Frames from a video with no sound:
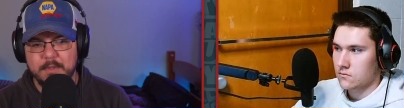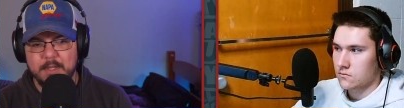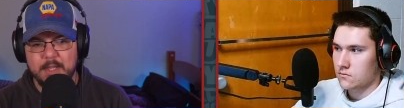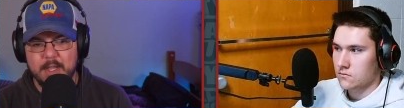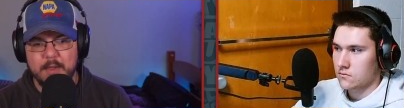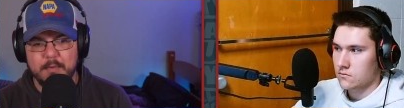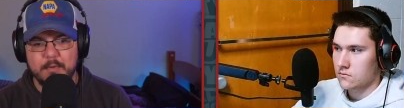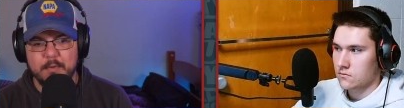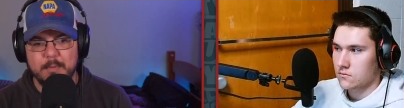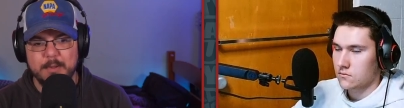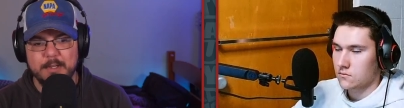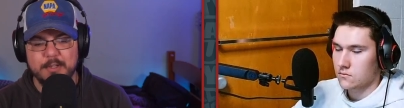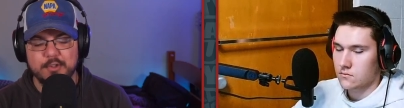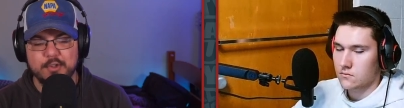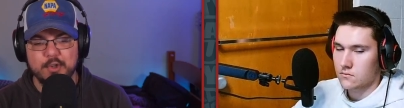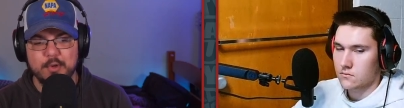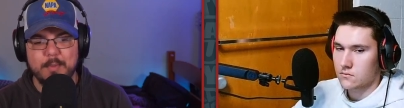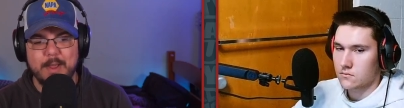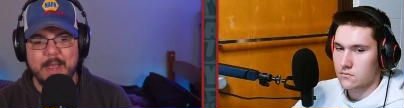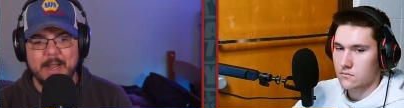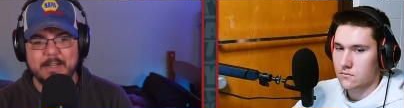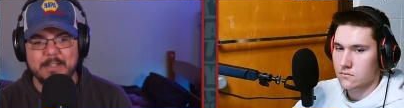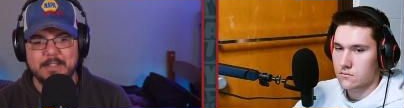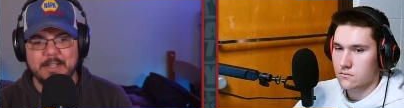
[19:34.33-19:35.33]
Speaker 1: it will be Drew
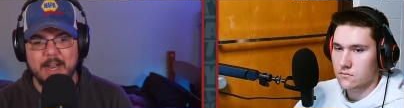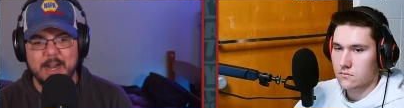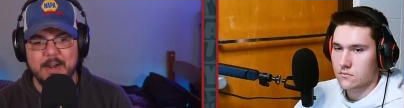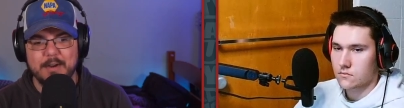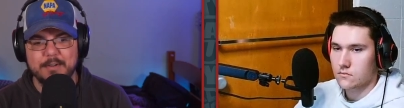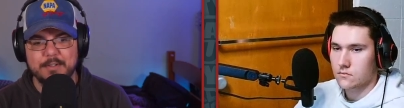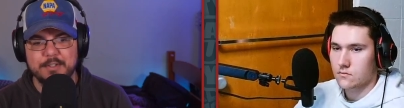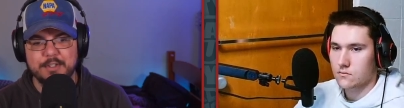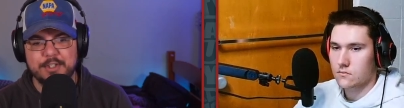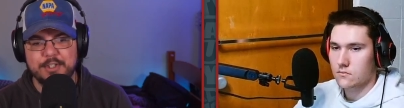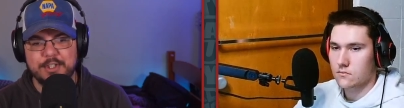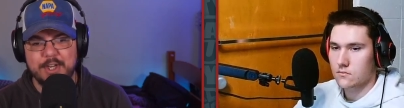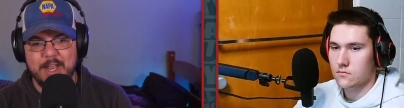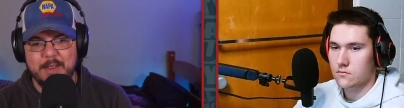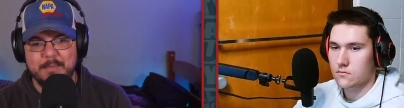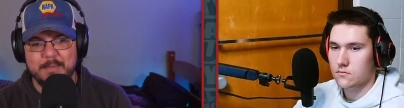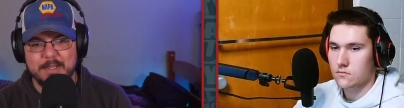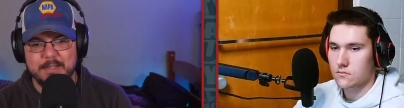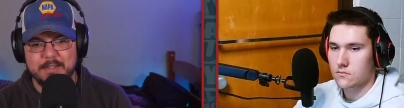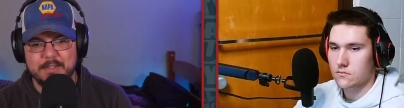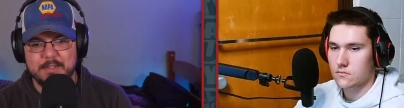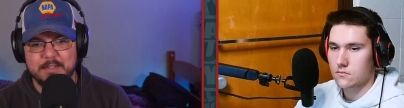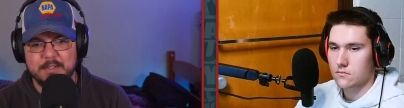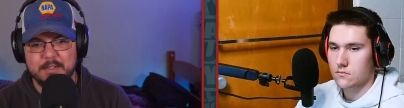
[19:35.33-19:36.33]
McIntyre and
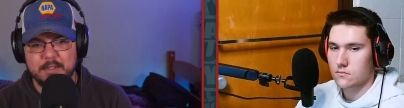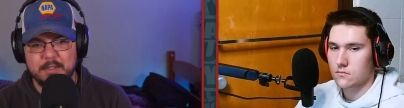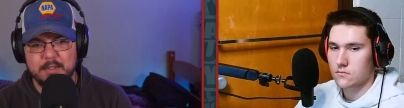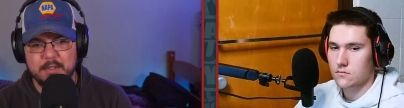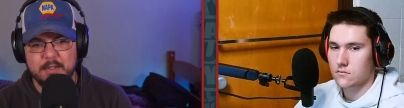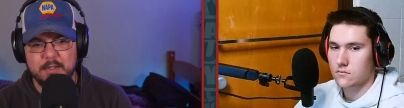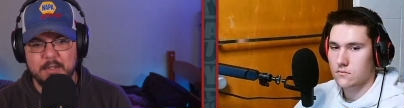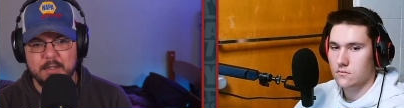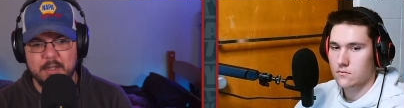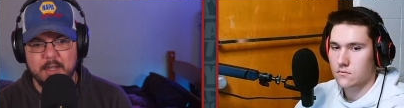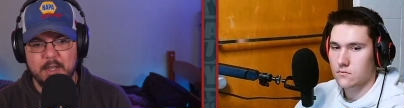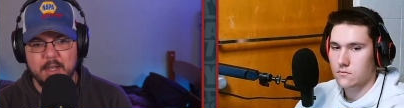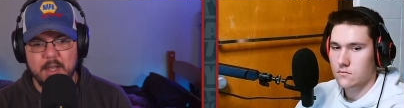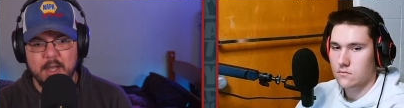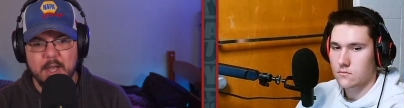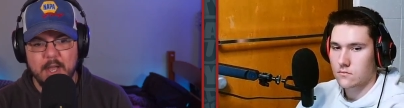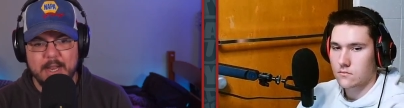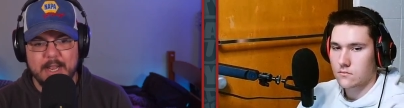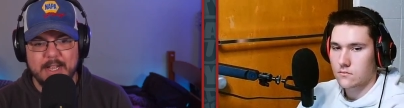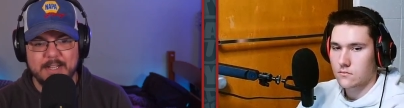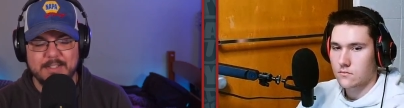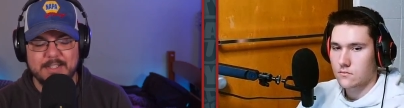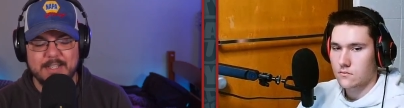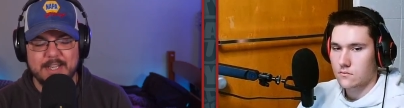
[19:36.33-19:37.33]
Sheamus
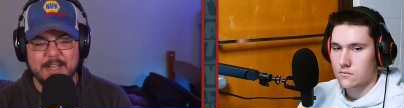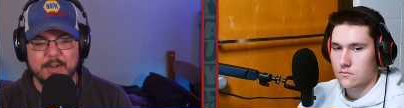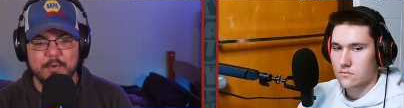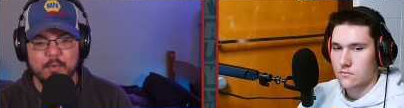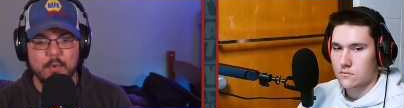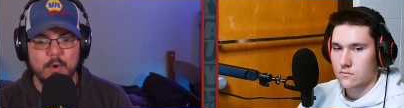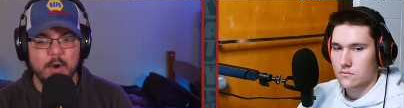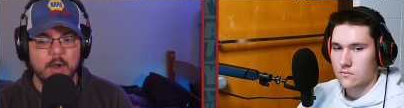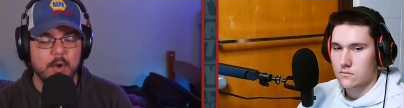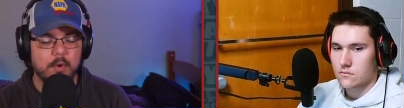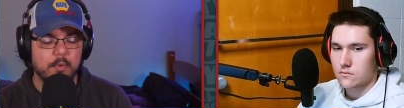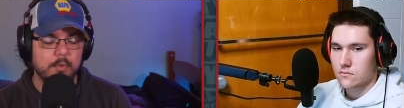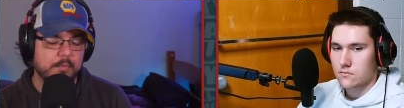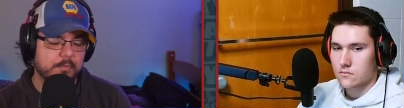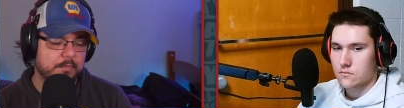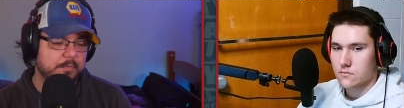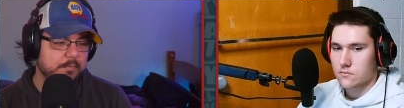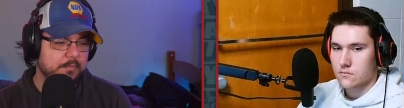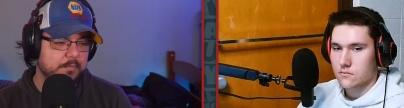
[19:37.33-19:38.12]
against Hit Row.